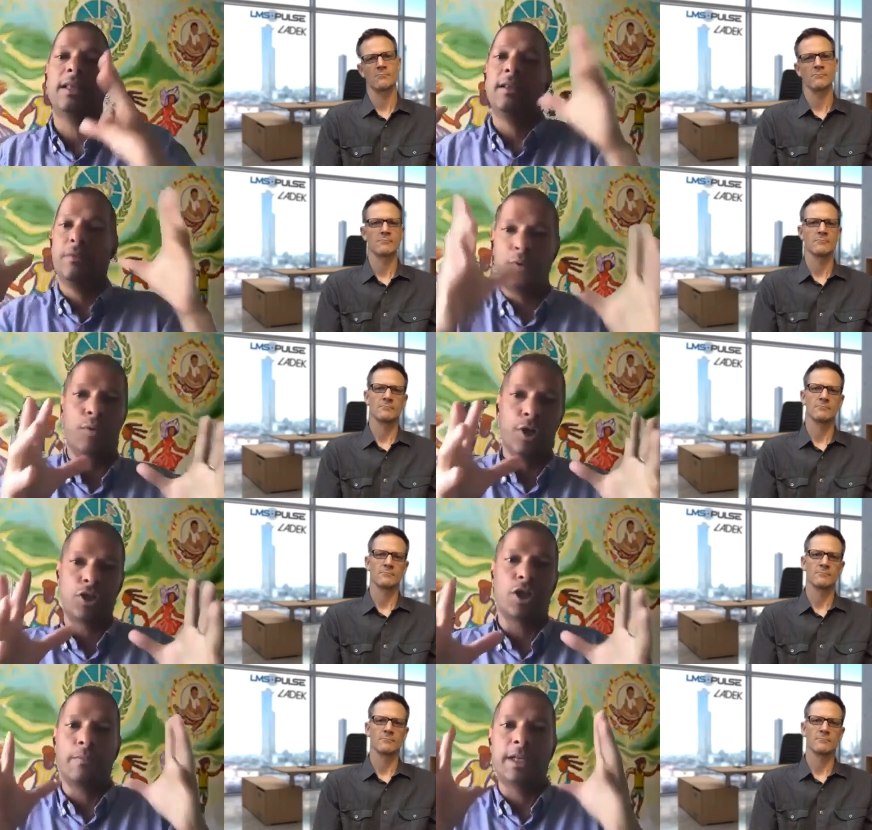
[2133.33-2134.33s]
Speaker 1: we want to
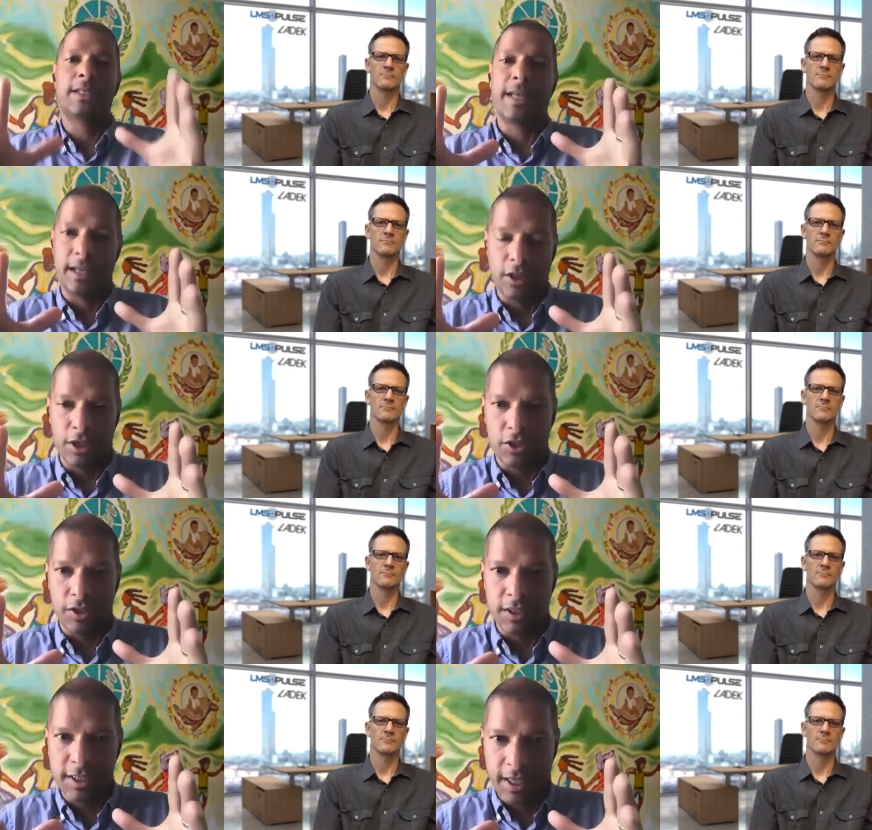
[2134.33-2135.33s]
talk about psychological
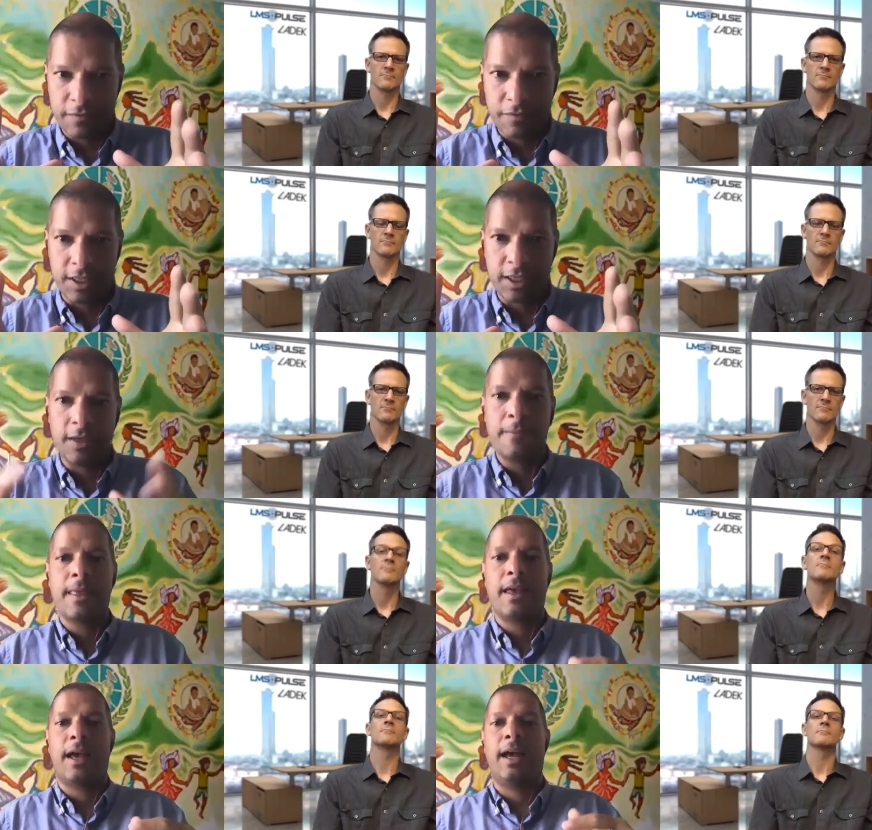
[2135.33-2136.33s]
safety
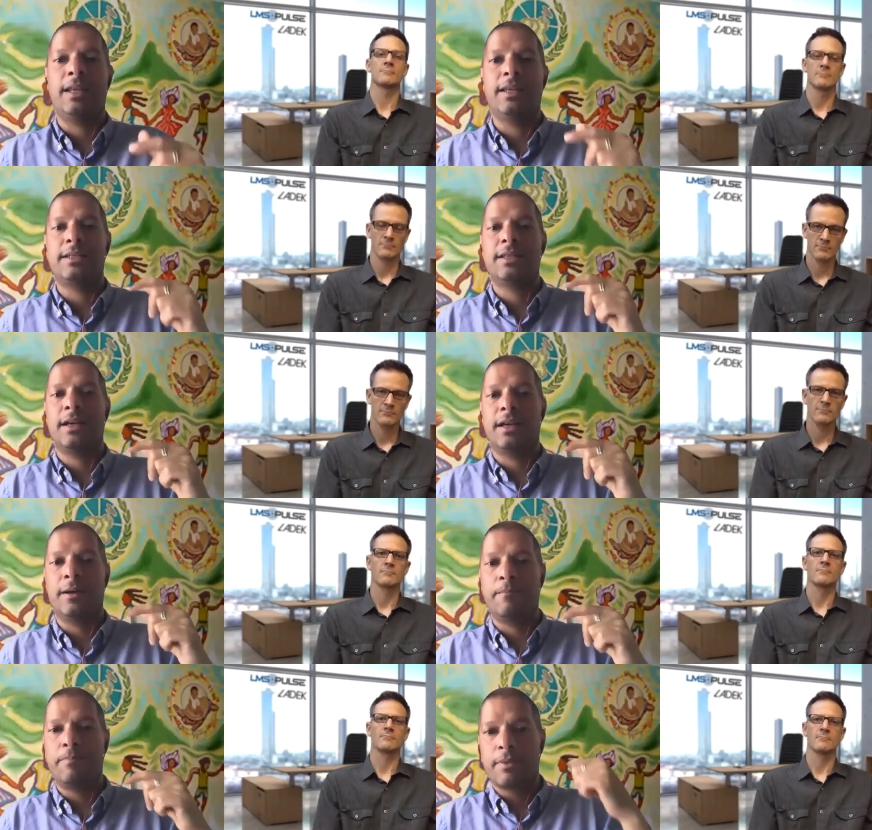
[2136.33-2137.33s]
and
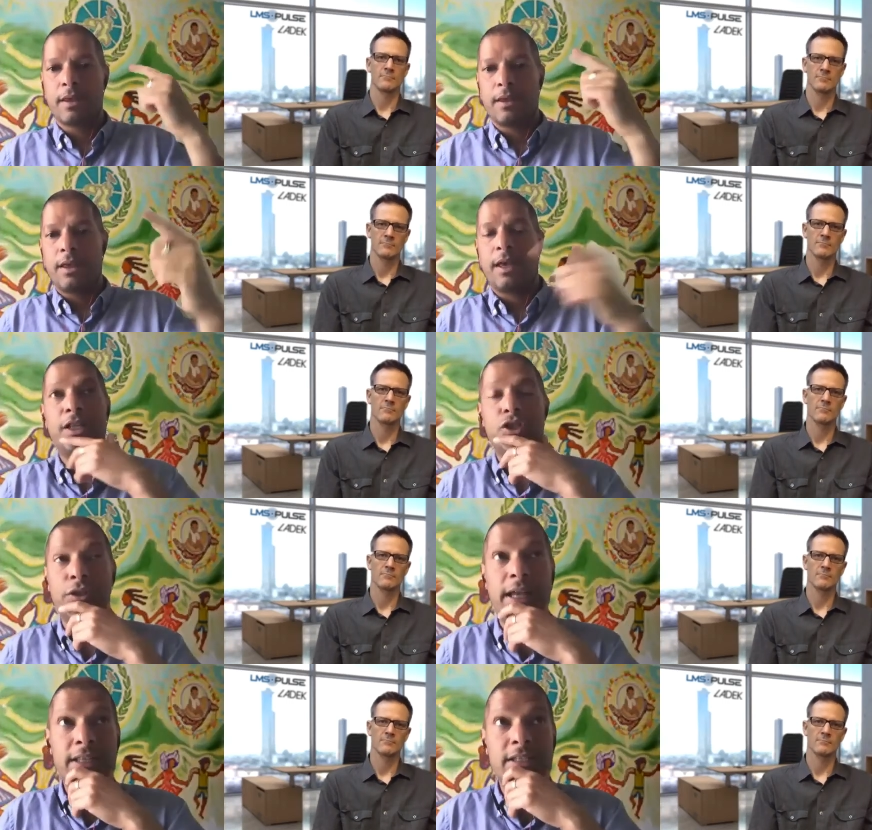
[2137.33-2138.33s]
um, and so
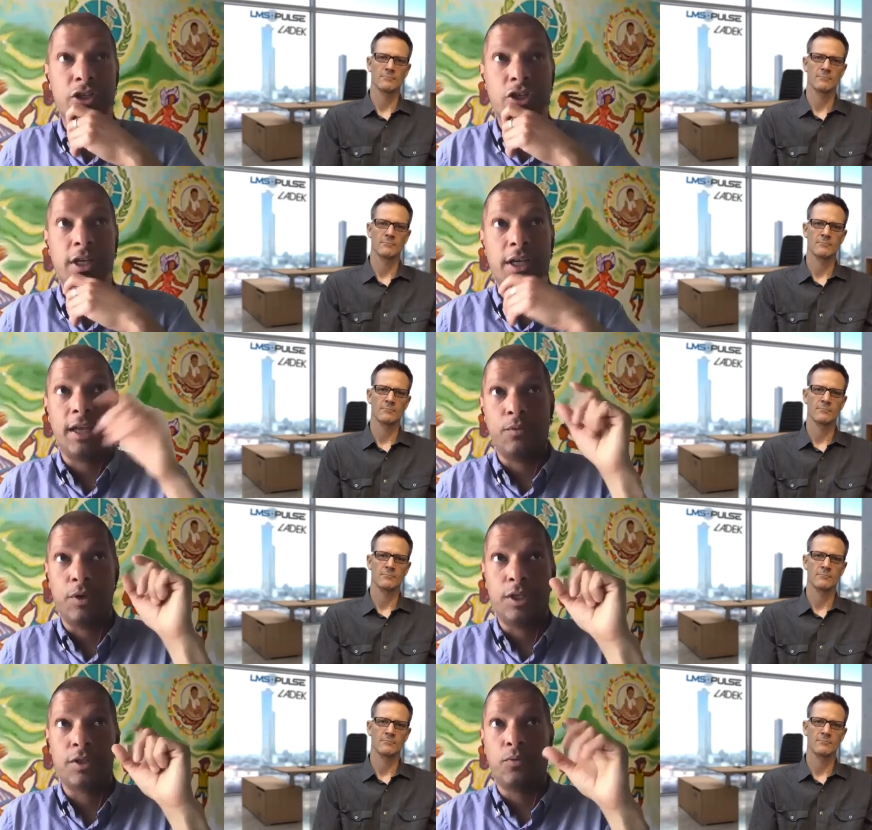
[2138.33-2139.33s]
that session again
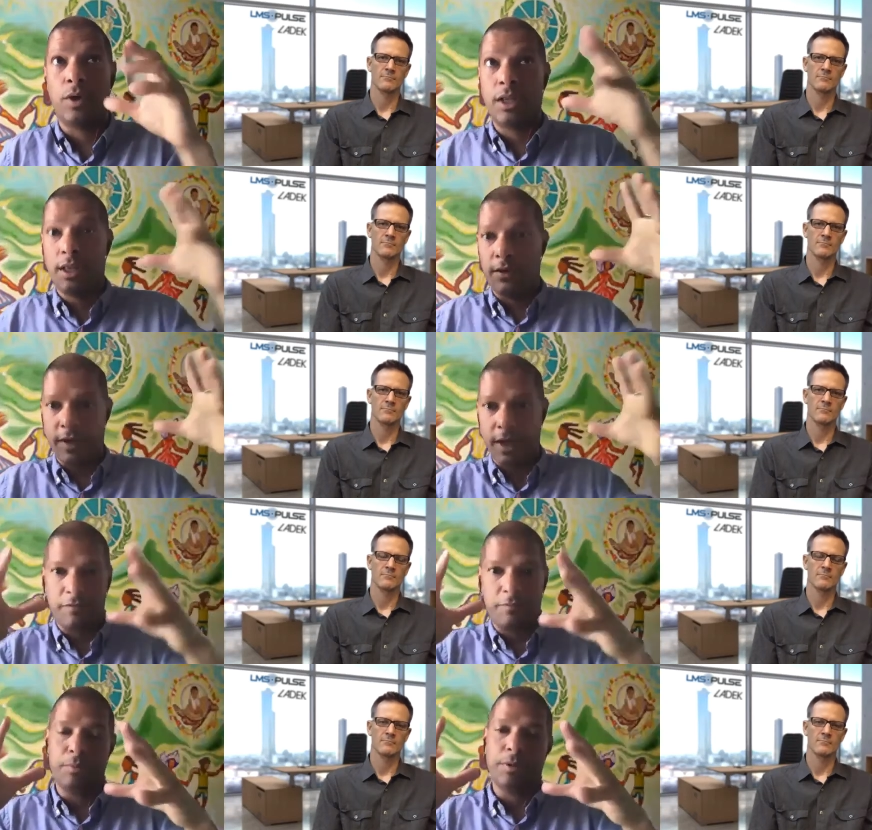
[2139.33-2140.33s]
was one that if i have
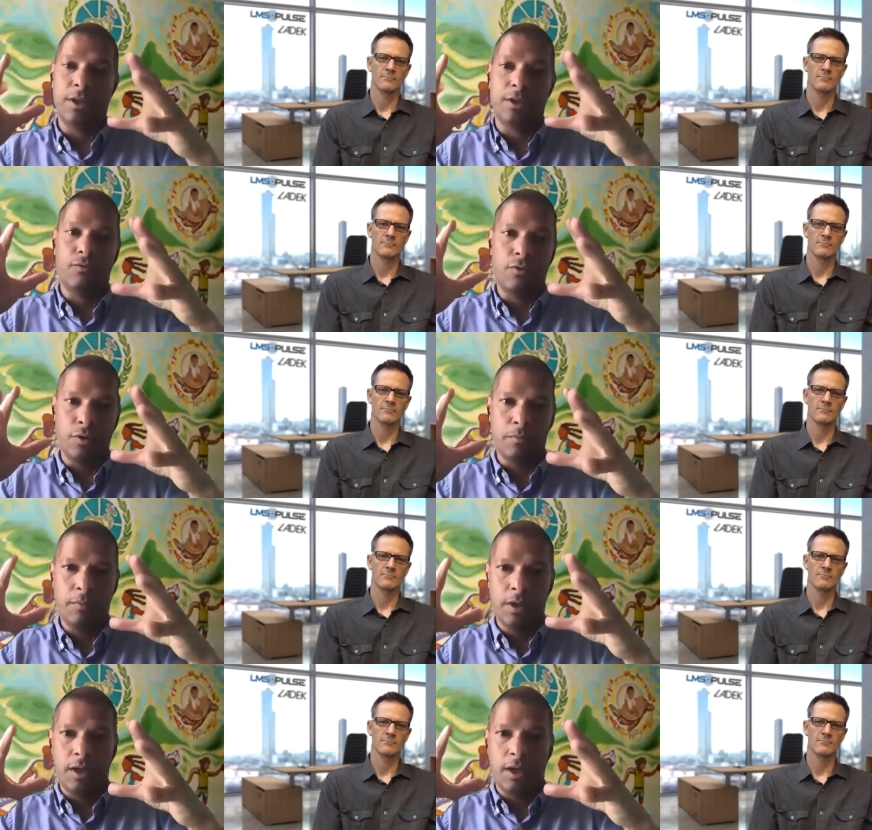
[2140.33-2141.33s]
people in the room
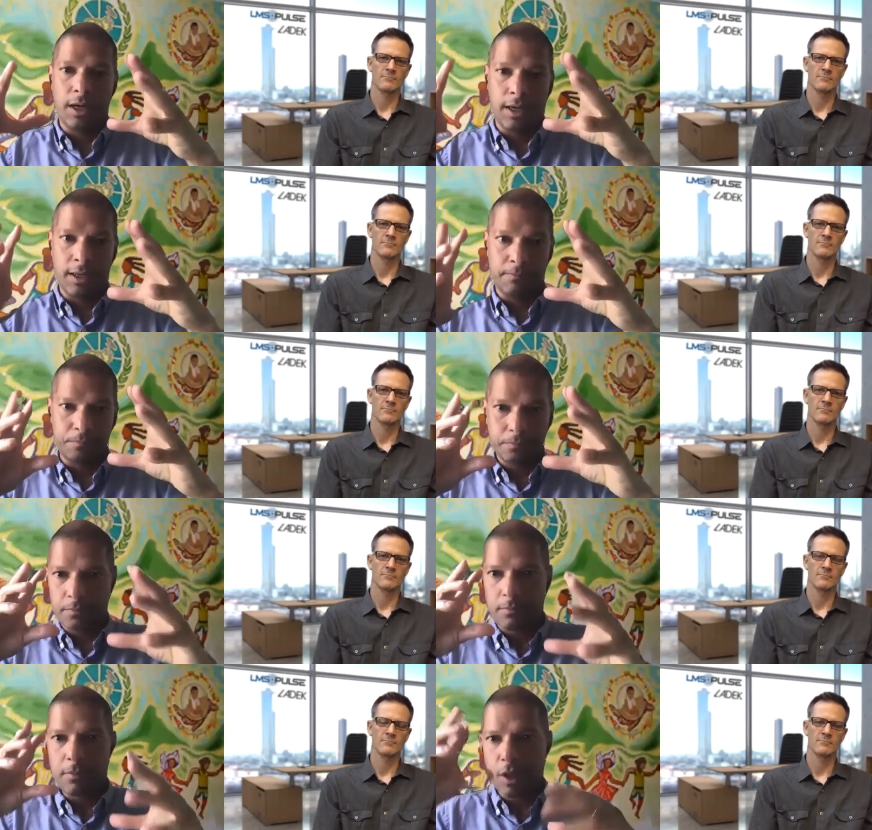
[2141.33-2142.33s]
um,
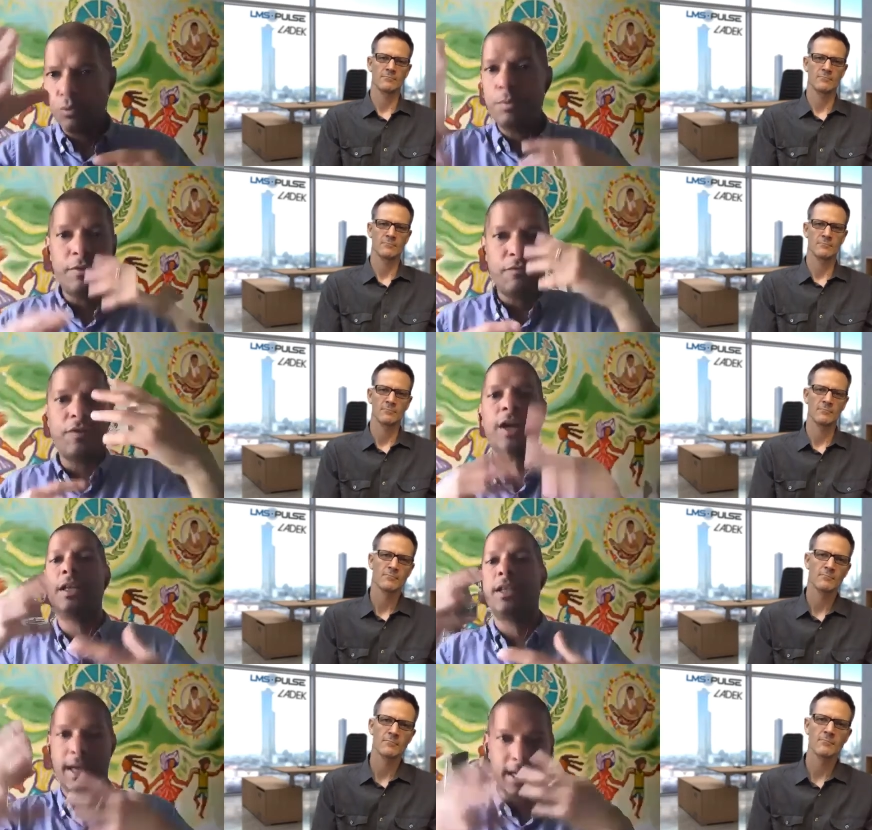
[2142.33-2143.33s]
would be very
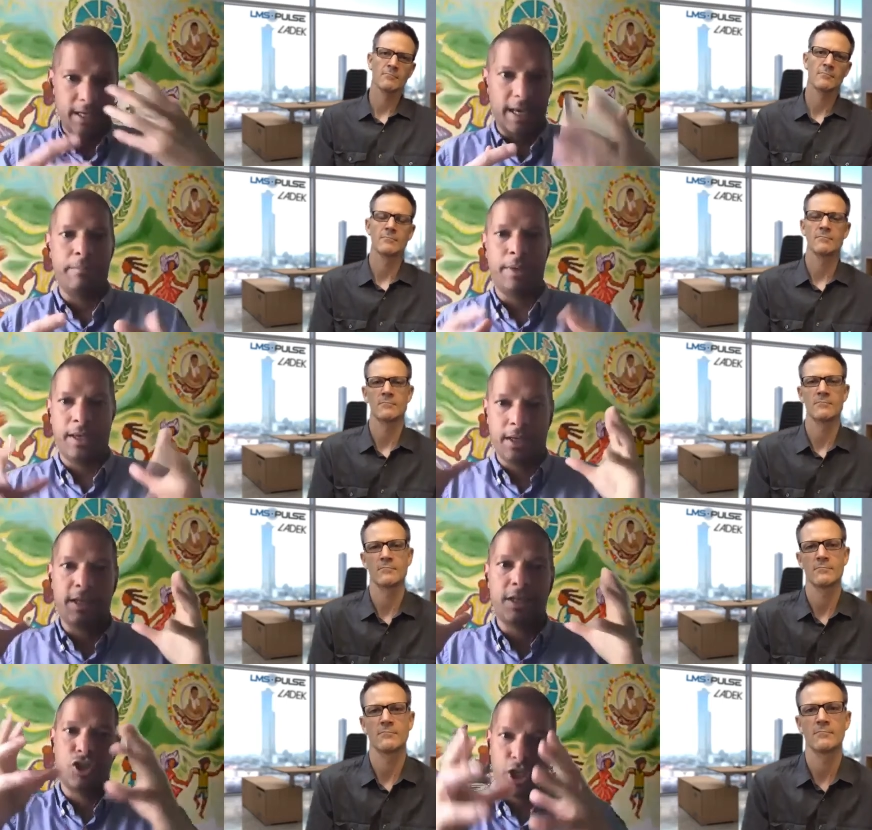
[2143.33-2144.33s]
dynamic
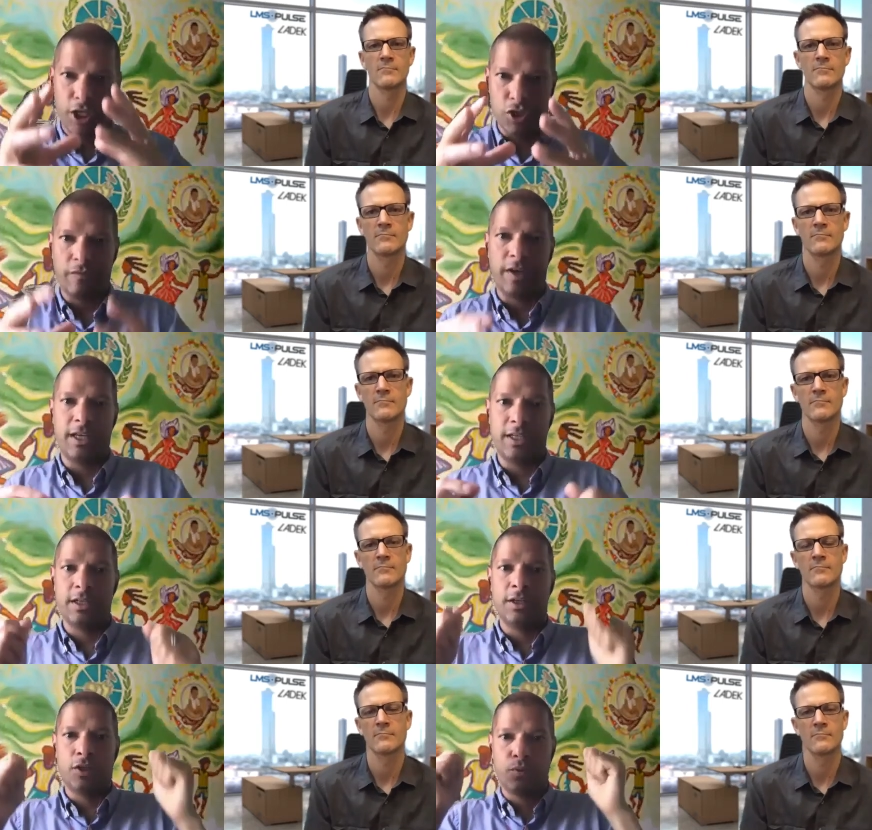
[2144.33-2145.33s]
exchange of
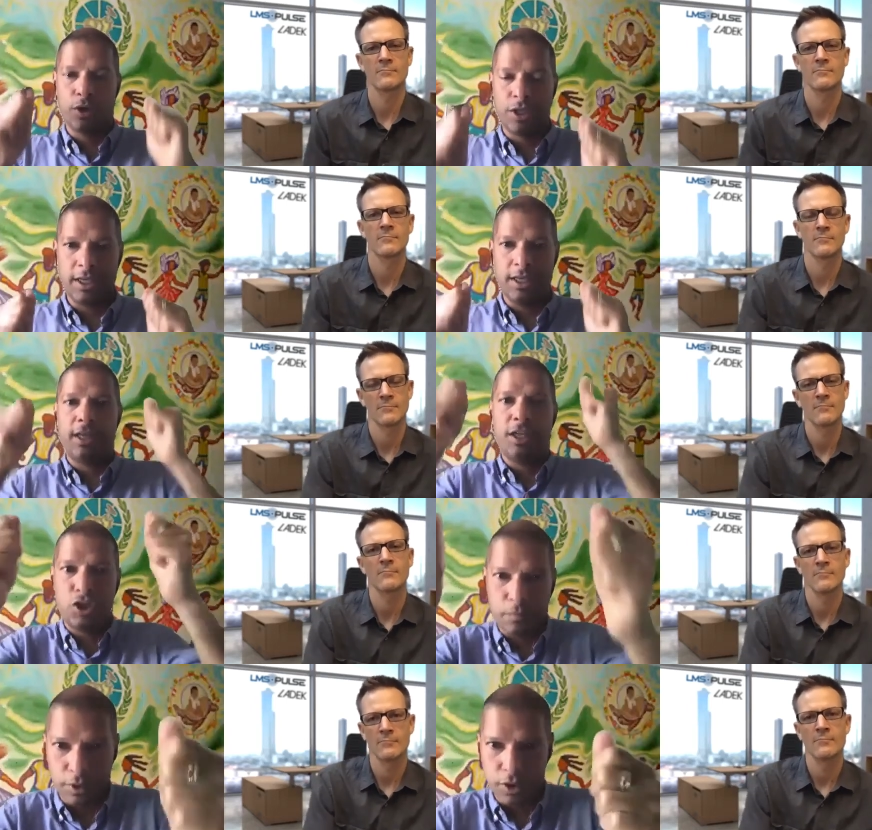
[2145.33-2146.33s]
ideas what can each
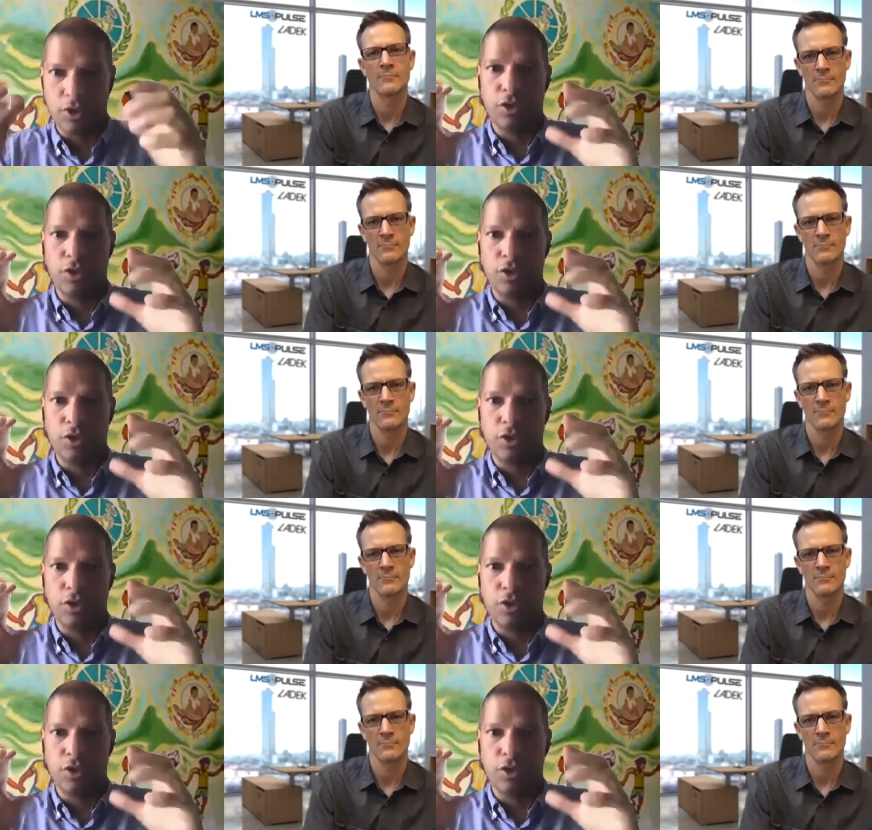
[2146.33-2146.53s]
person